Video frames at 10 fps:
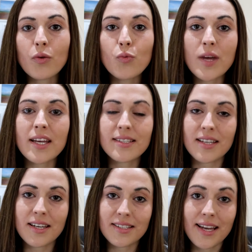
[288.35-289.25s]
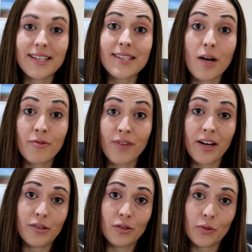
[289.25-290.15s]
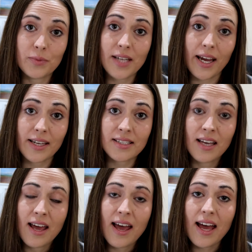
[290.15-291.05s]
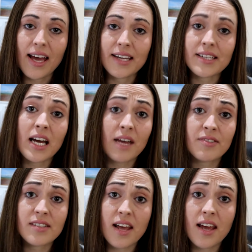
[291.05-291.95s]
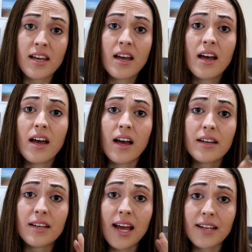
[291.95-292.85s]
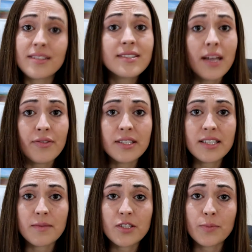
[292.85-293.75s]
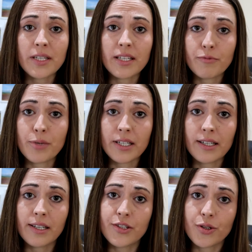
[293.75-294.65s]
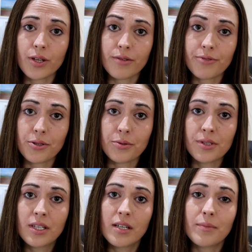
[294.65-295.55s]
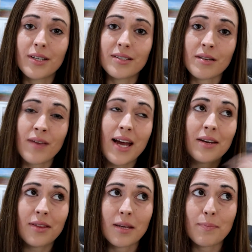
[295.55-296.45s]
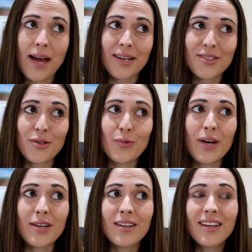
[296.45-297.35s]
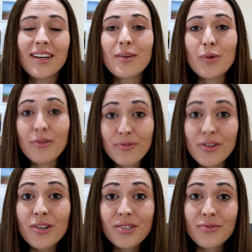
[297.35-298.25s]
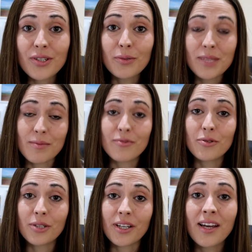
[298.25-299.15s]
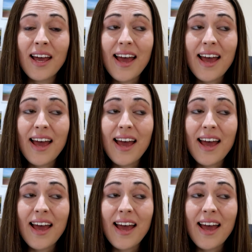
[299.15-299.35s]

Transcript: week 6 and it's our final update, and I have to say Hans definitely seems to be really enjoying the food, because I've had to think back to when we first filmed him for you,